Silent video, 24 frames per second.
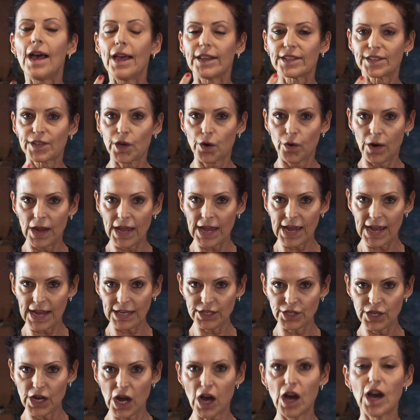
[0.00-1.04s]
So
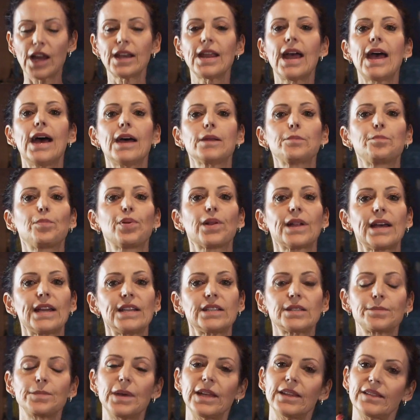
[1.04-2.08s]
head nod, head
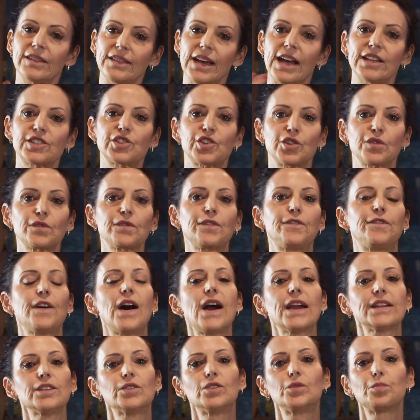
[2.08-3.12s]
placement, that's your
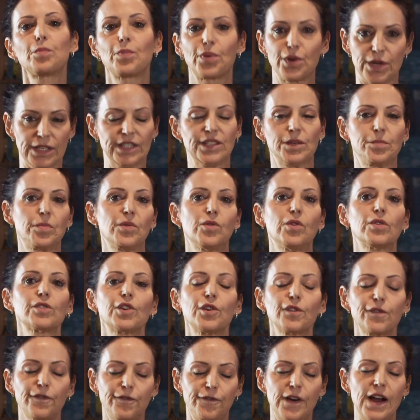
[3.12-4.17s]
final principle,
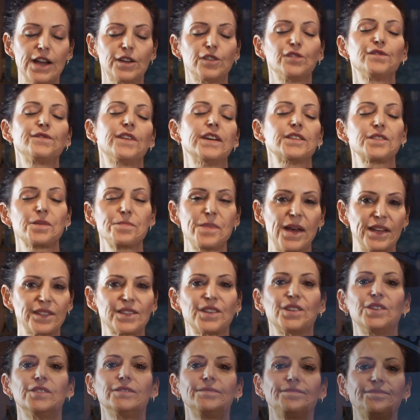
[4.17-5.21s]
your final
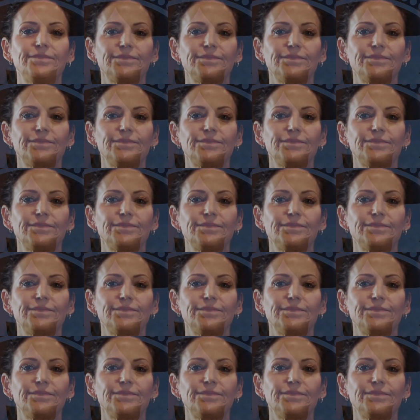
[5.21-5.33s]
fundamental.